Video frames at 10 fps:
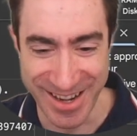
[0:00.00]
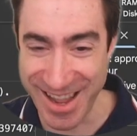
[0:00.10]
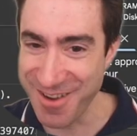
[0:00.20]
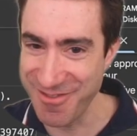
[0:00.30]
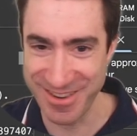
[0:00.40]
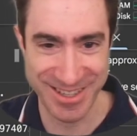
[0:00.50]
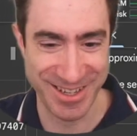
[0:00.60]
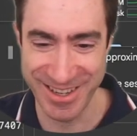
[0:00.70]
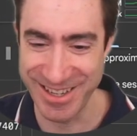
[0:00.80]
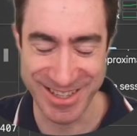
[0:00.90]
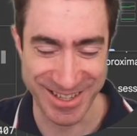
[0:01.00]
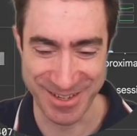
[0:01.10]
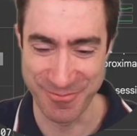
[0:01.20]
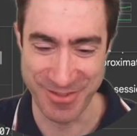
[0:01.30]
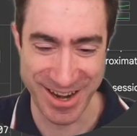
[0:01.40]
Now we're into
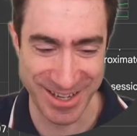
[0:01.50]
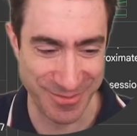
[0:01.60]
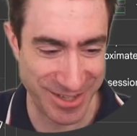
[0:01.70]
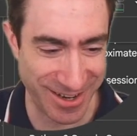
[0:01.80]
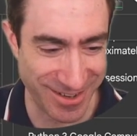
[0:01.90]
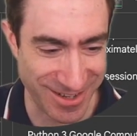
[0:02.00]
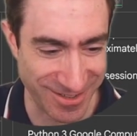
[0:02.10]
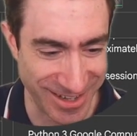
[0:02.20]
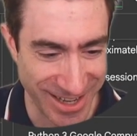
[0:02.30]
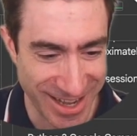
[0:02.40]
some random territory.